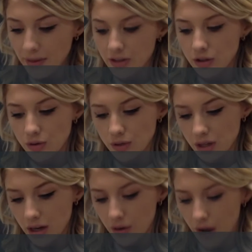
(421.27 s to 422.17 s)
due
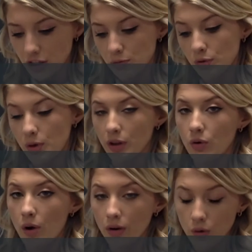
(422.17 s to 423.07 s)
to interaction between the
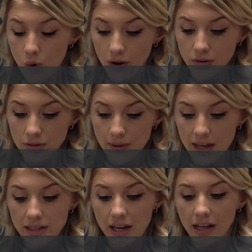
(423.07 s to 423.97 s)
coiled coil
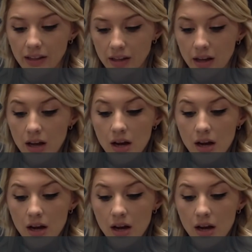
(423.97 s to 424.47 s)
domains and the